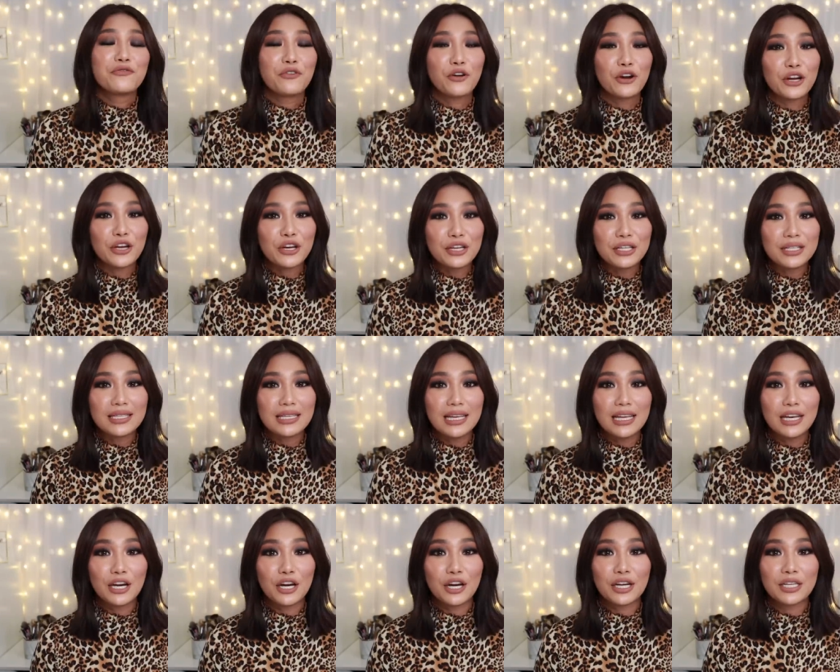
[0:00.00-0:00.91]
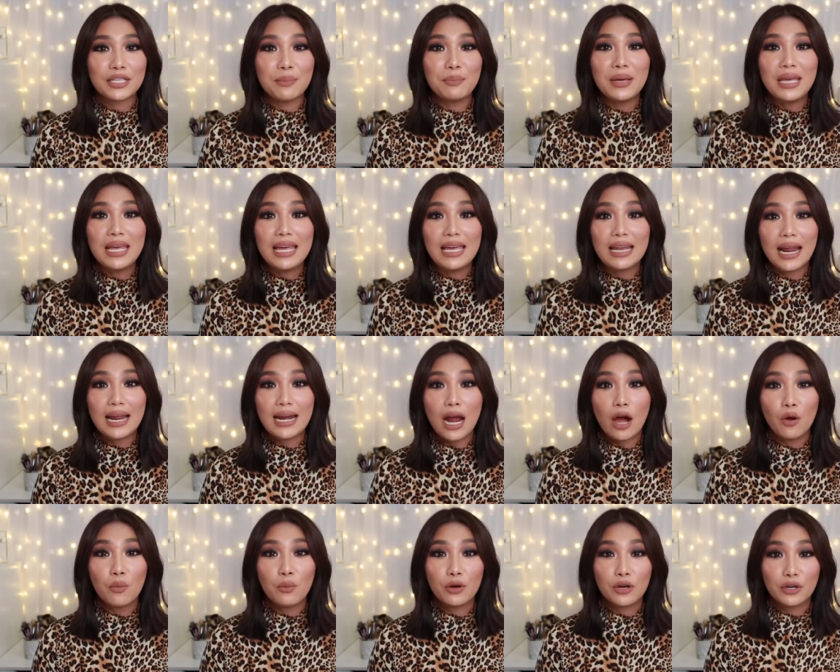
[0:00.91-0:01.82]
For concealers, bihira
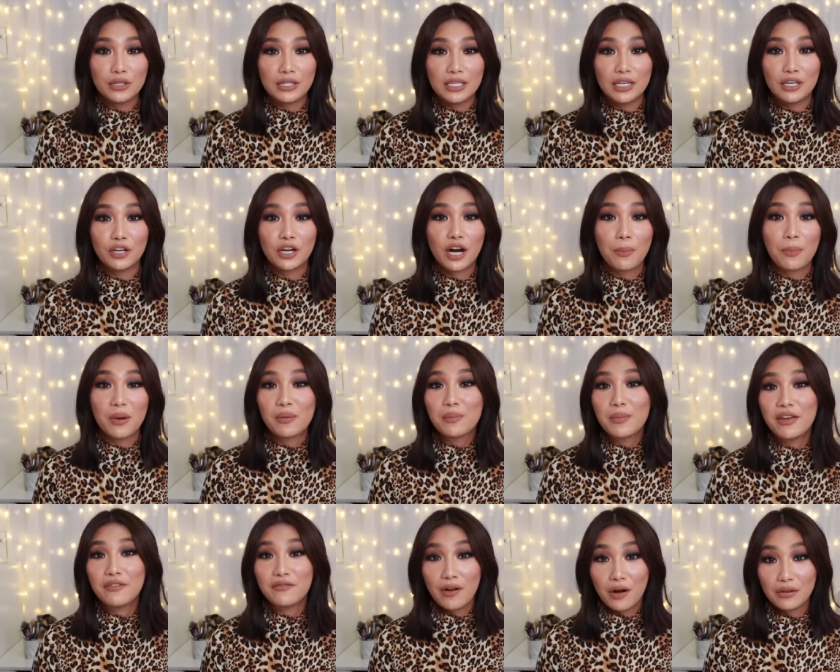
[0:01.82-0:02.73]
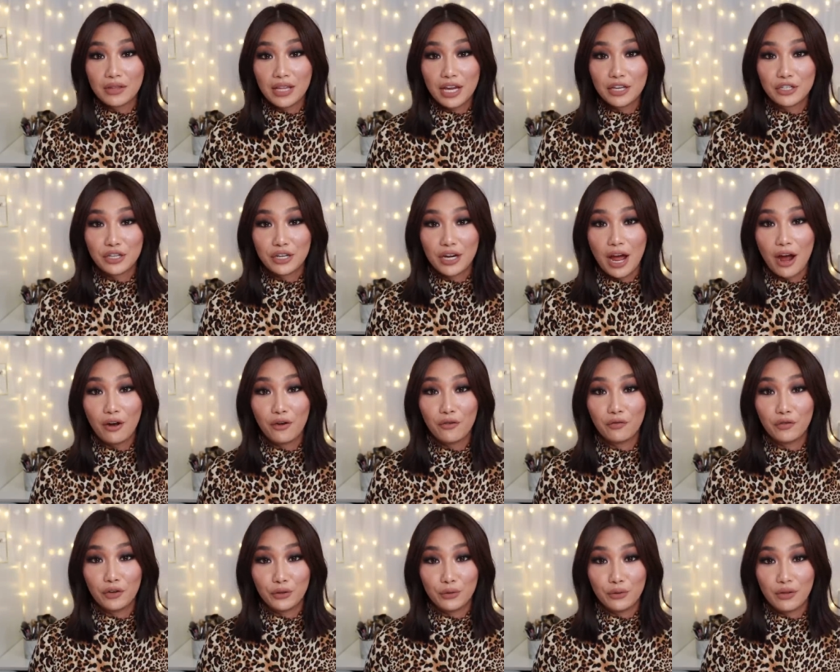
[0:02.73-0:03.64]
na ako mag-concealer kapag may foundation na
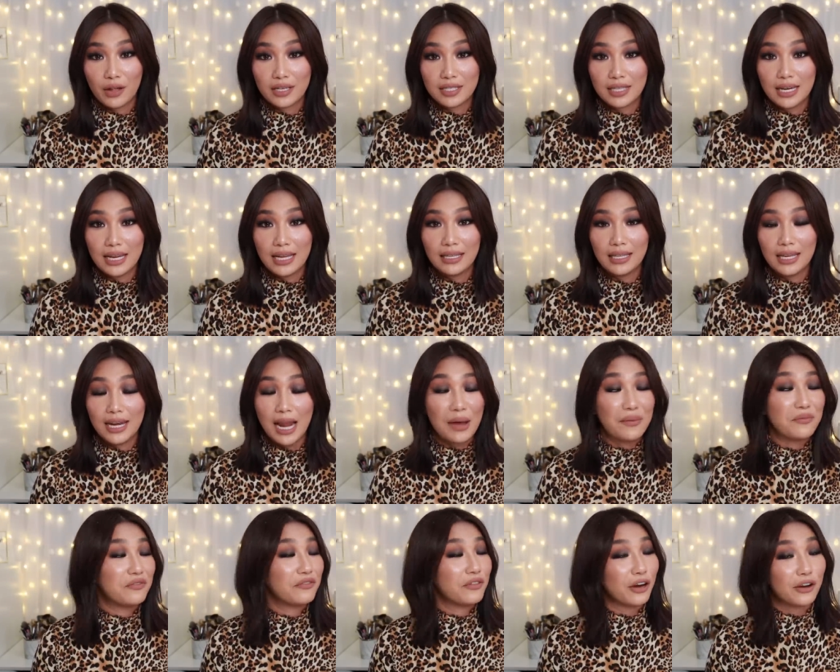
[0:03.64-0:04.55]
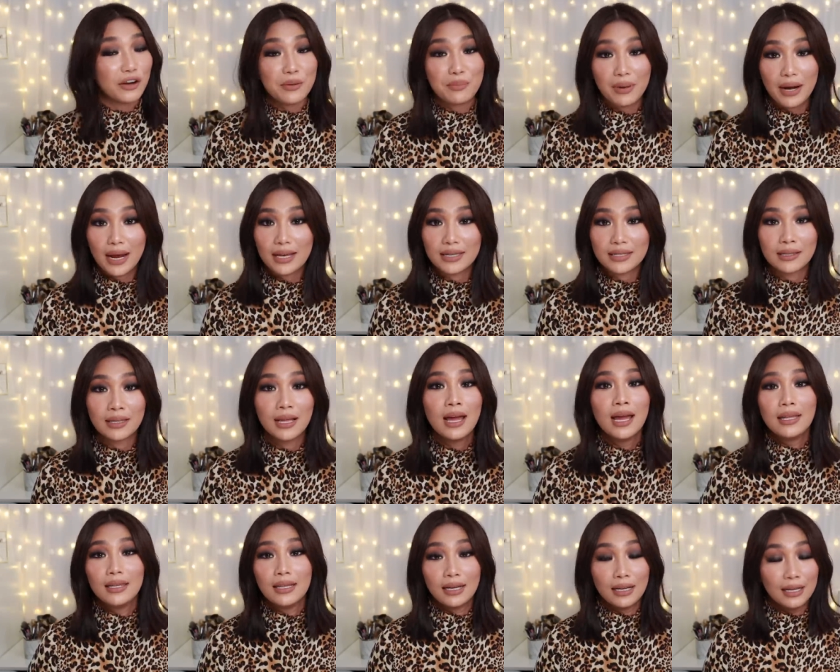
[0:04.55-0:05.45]
ako for 2018. I'm very blessed.
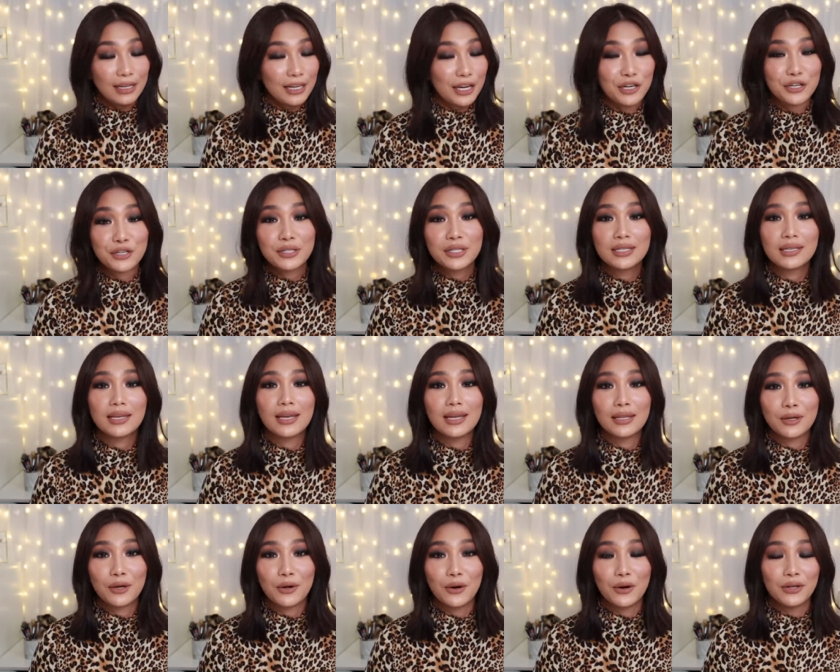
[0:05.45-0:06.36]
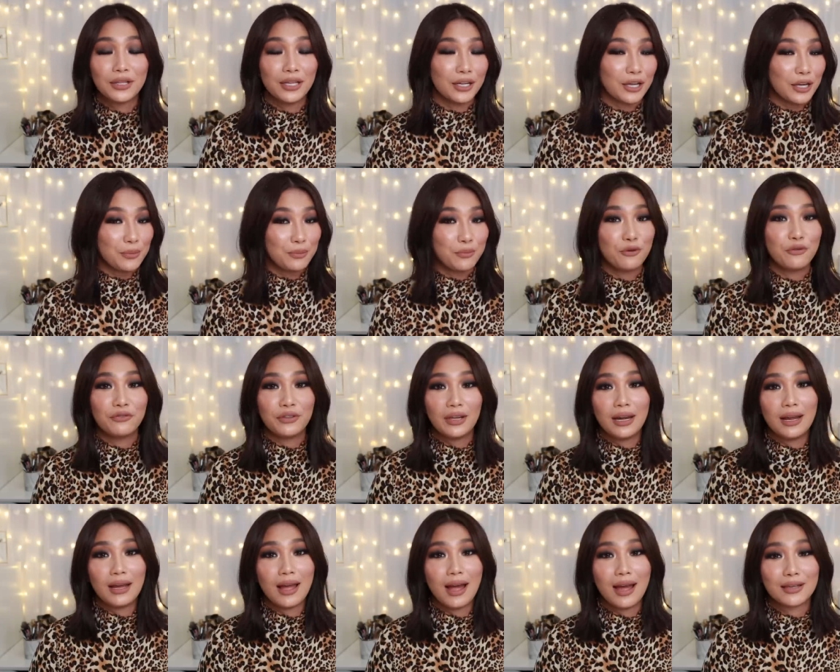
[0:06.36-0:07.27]
Nag-clear yung skin ko, nag-improve
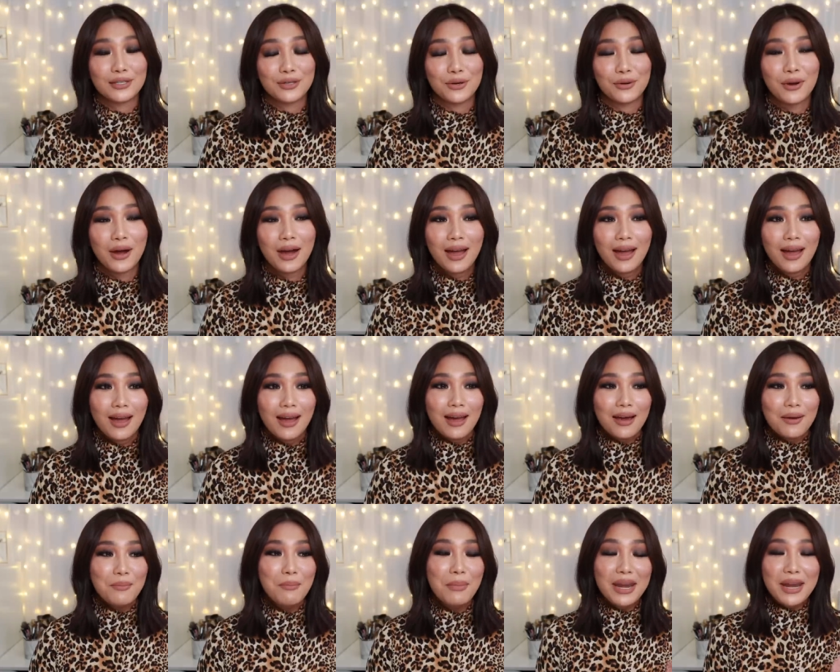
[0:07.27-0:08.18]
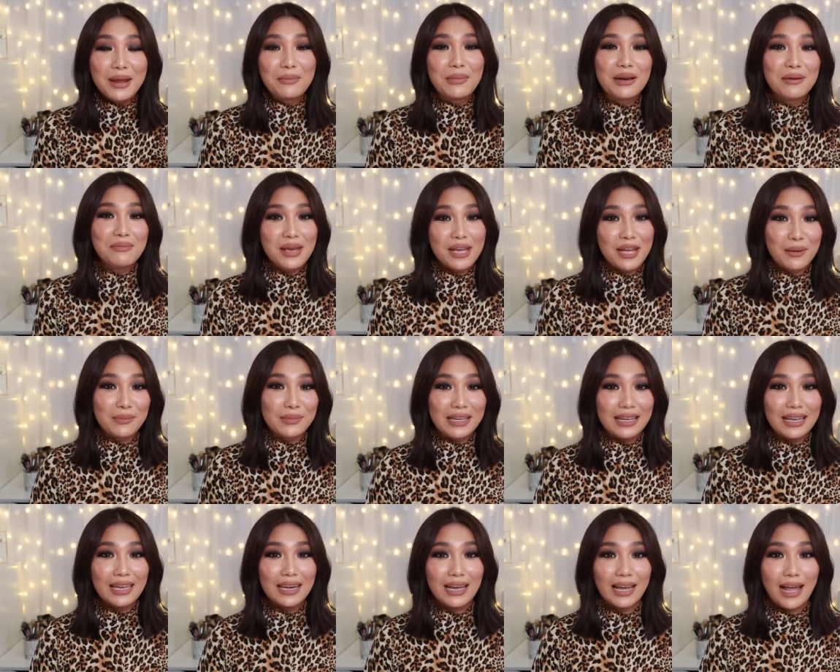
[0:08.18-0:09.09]
talaga. So, minimal makeup
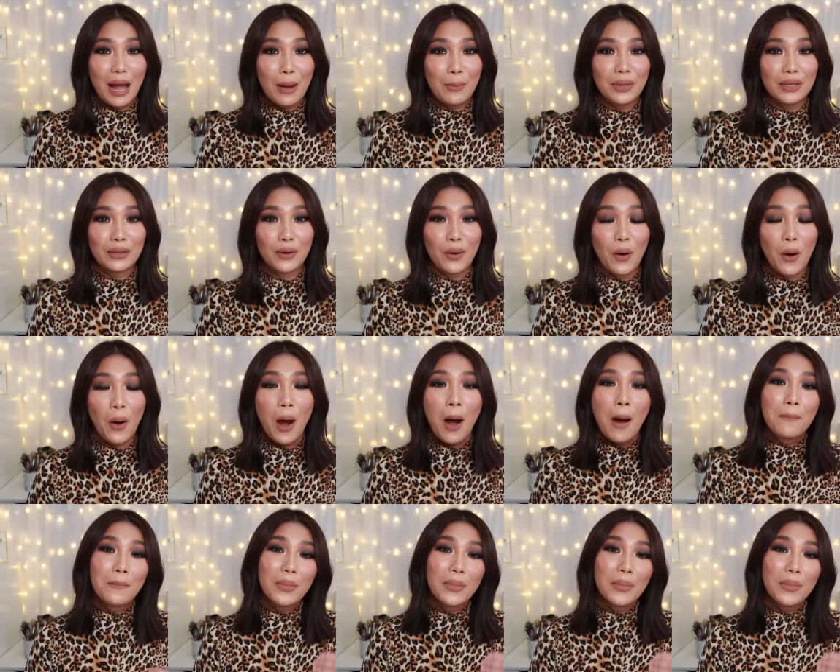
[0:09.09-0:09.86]
na yung ginagamit ko.